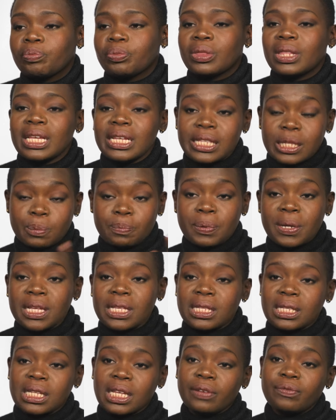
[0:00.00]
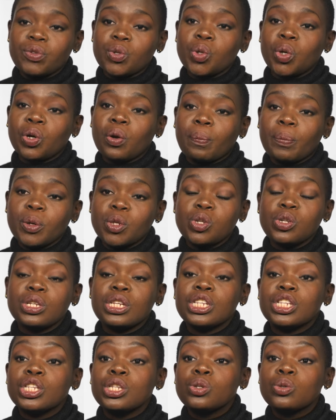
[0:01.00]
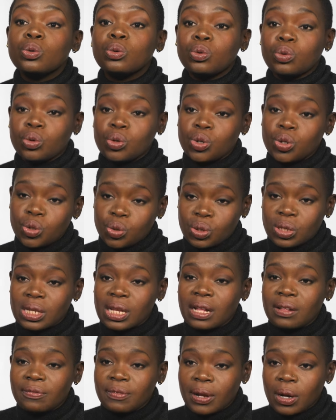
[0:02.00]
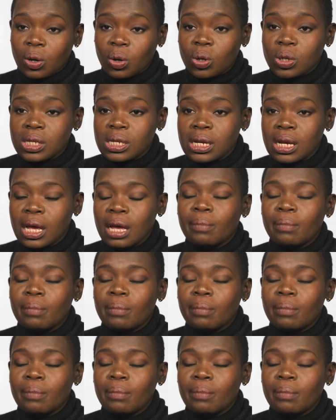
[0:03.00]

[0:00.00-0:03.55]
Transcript: this space gives you an opportunity to grow yourself a lot,